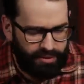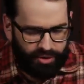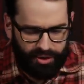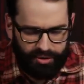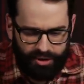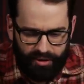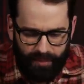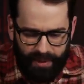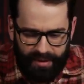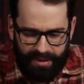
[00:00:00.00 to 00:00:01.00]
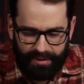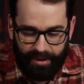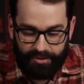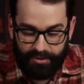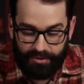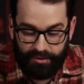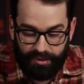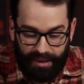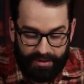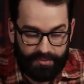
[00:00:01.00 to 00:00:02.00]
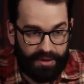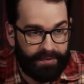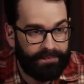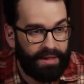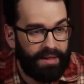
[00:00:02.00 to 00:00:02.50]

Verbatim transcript: she showed up at an elementary school last week